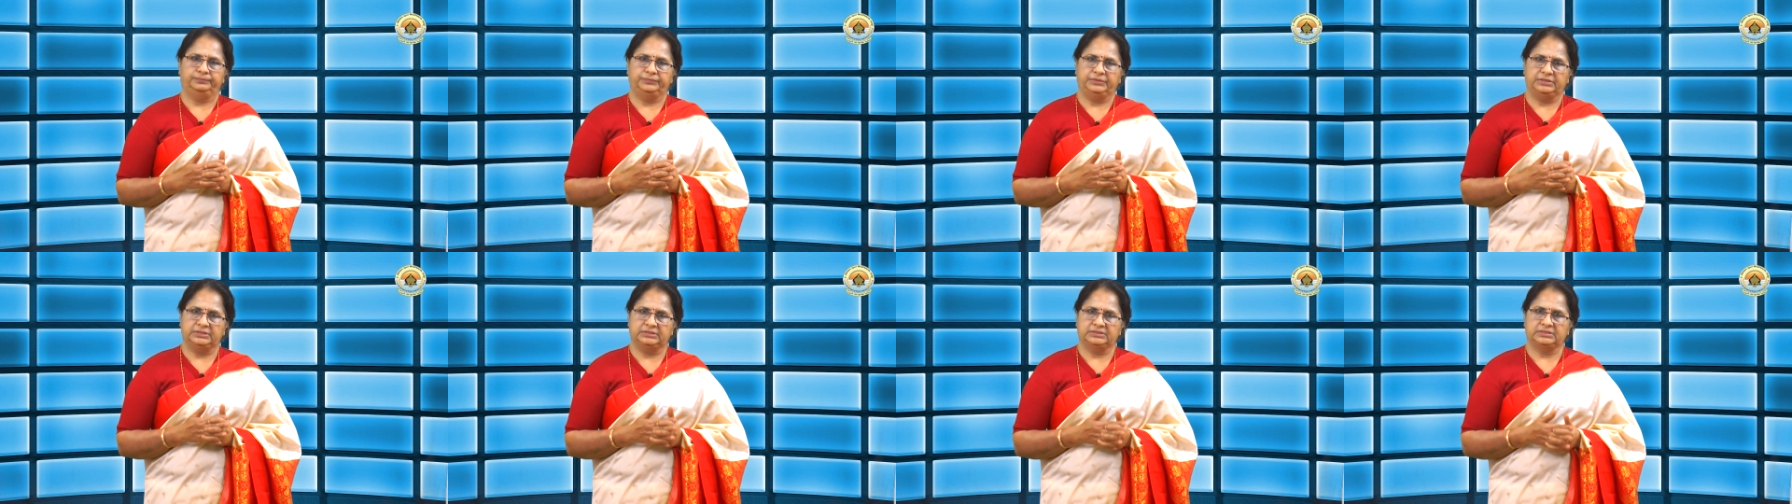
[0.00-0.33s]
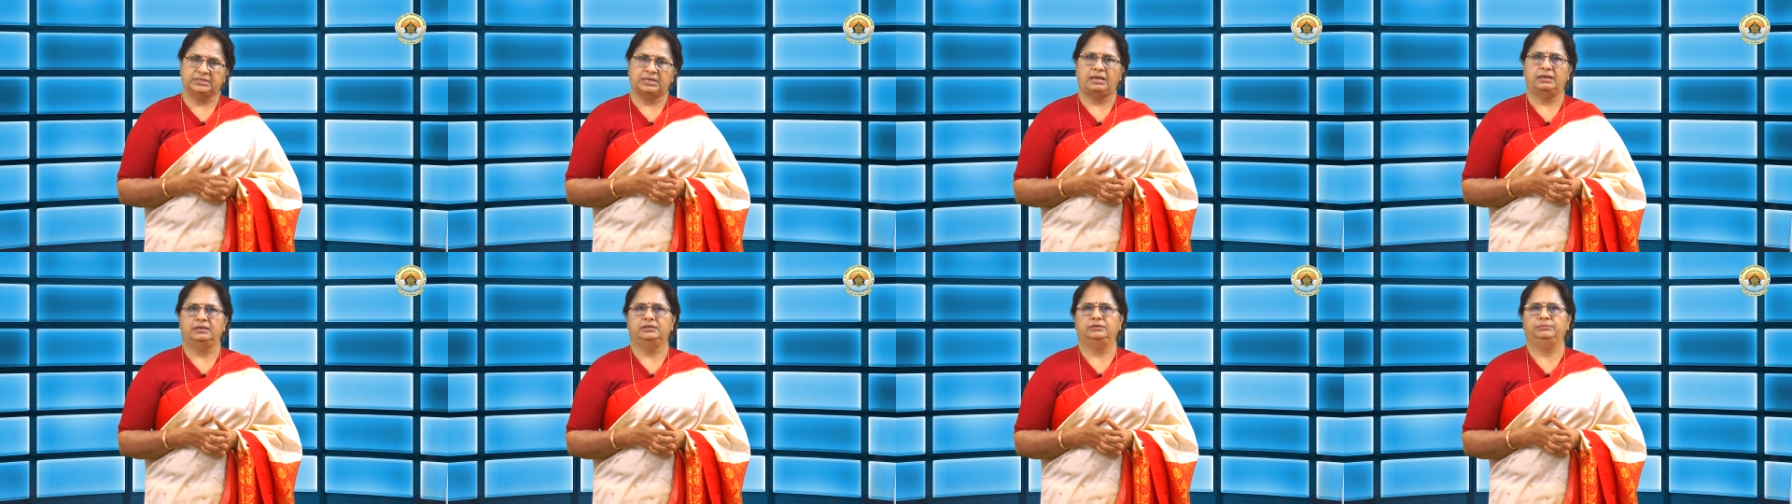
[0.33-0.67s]

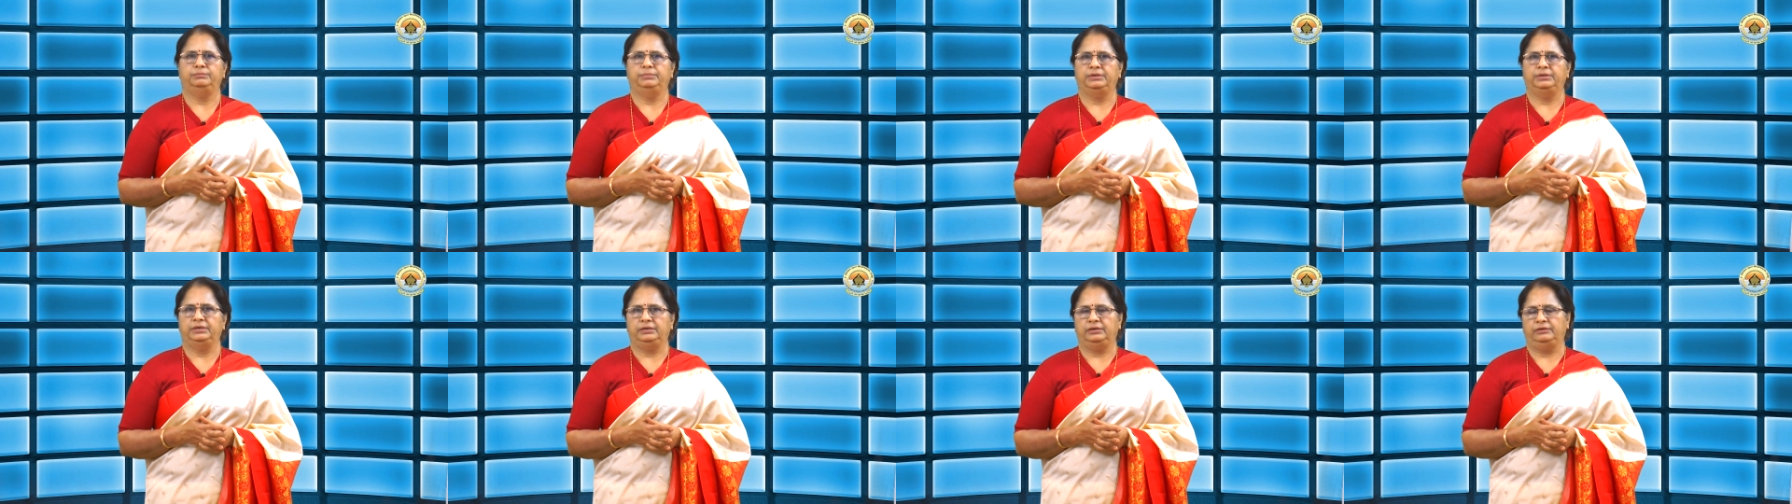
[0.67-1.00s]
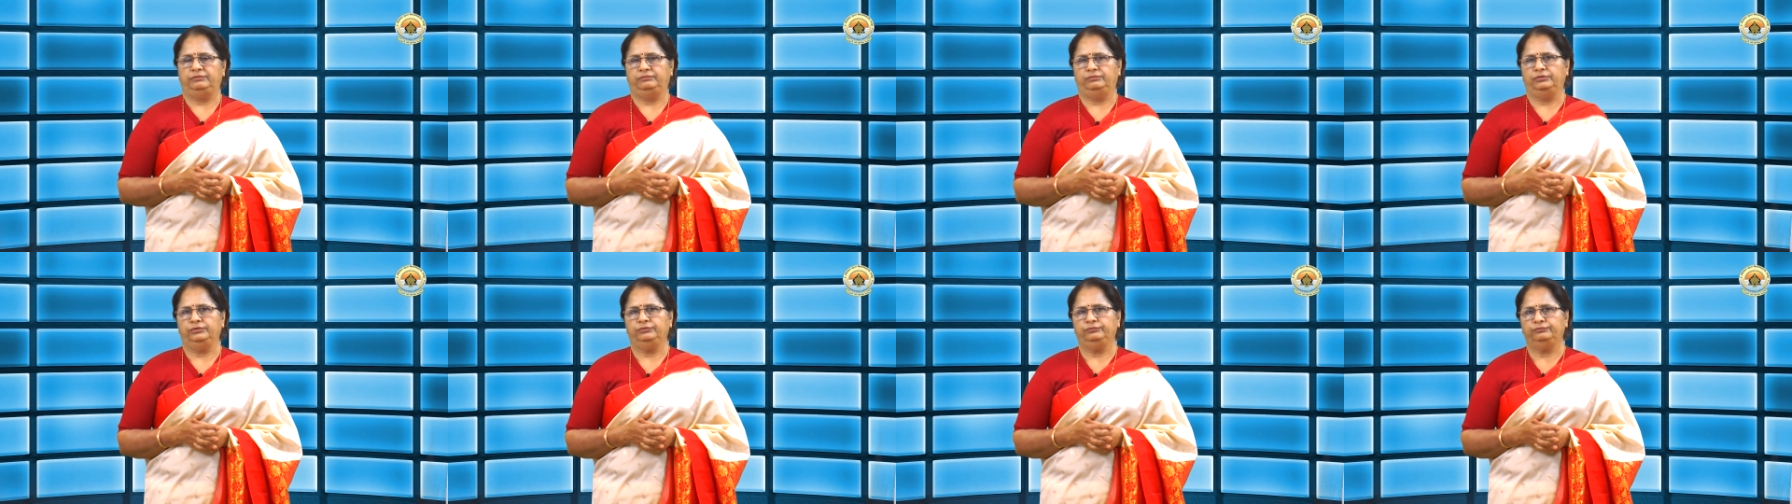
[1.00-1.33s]
desired
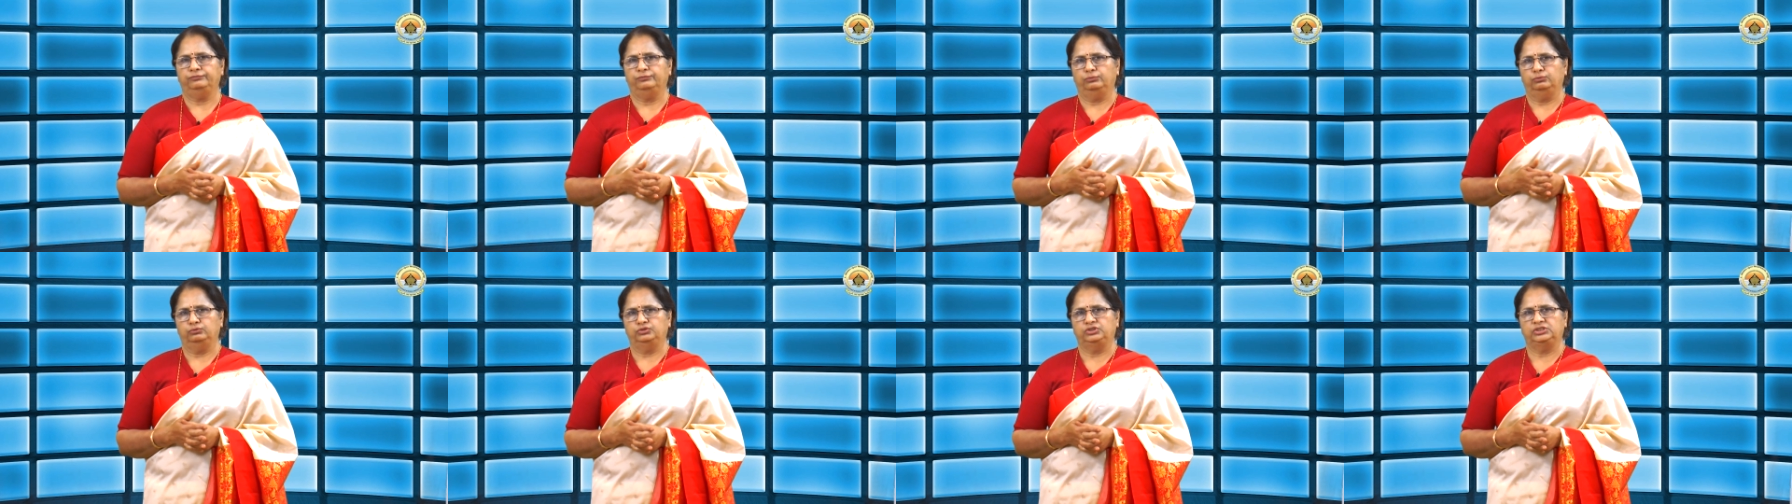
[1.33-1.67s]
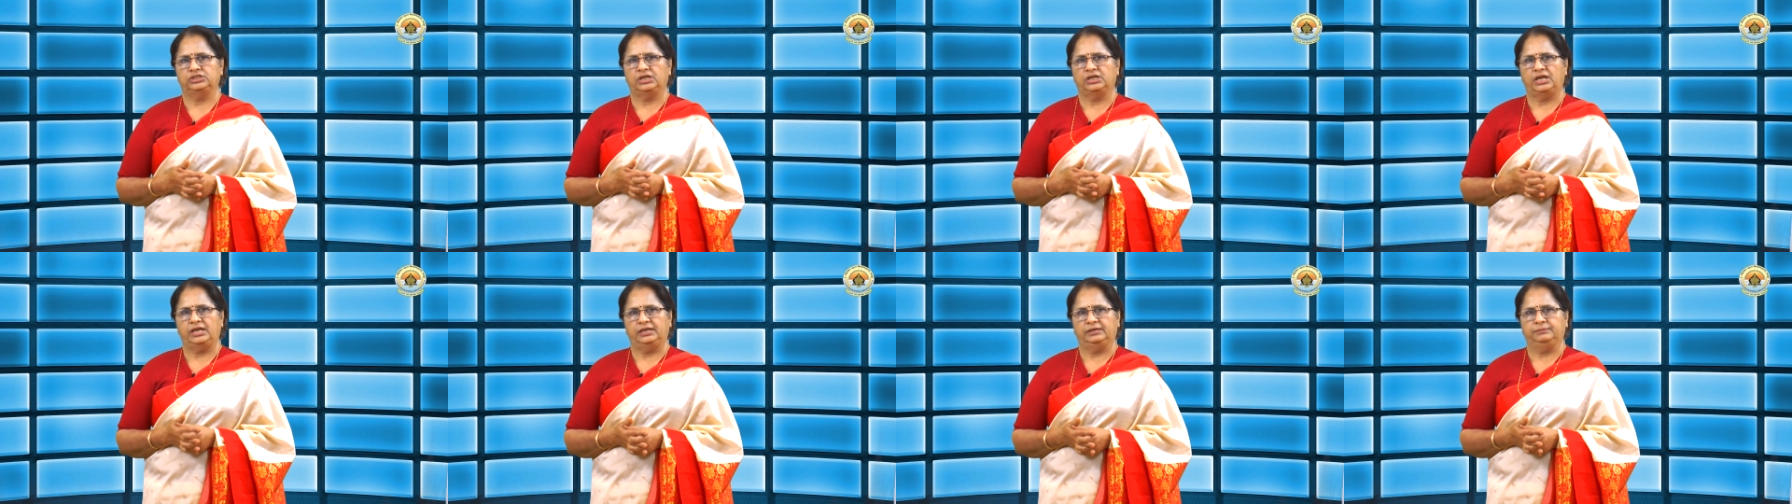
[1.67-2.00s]
behavior 4
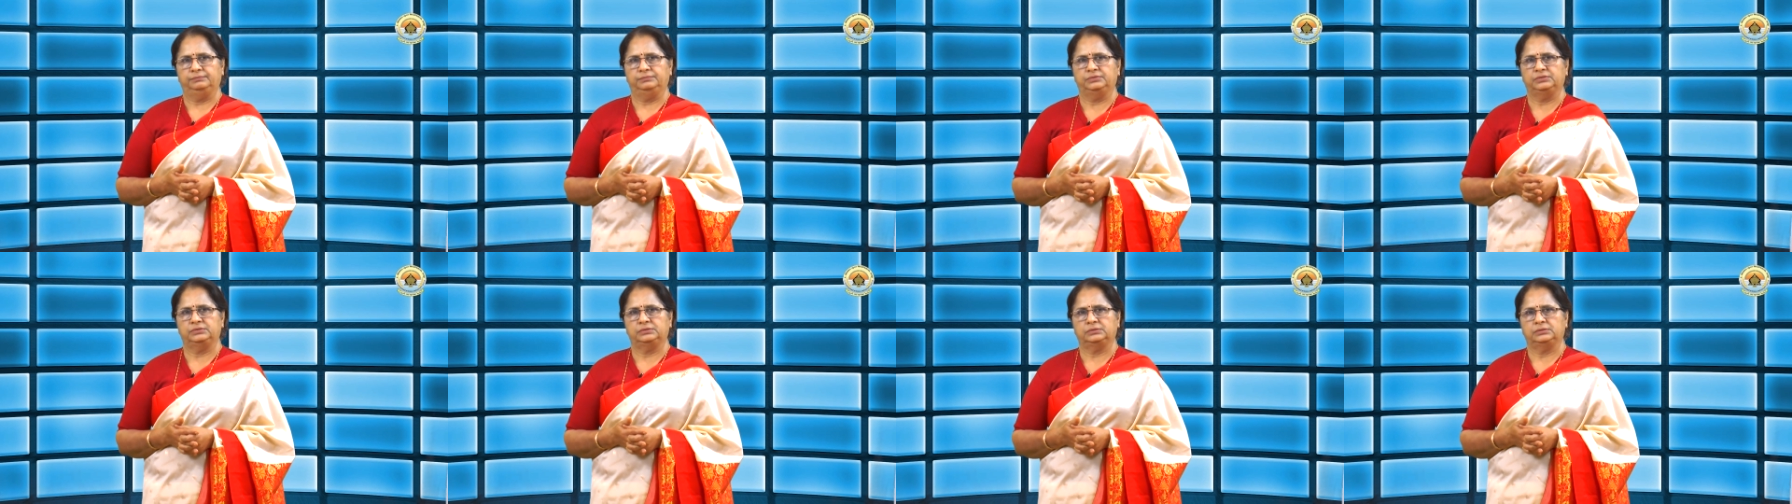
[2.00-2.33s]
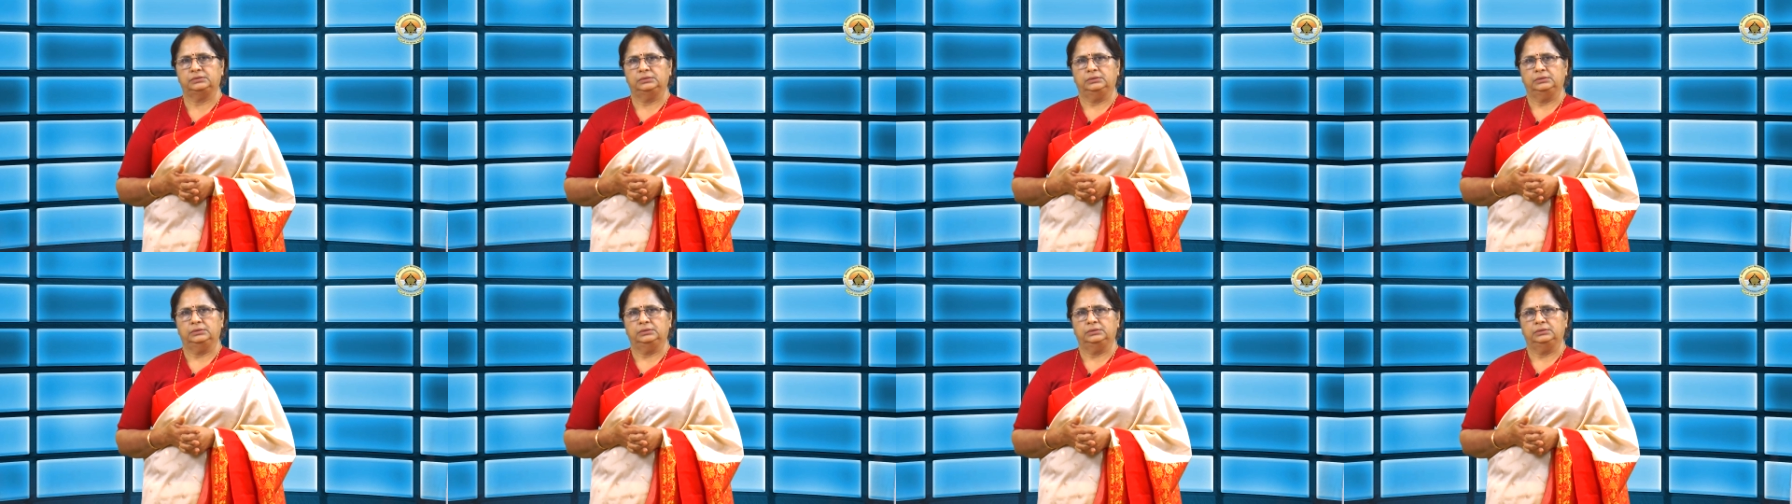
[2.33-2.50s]
times.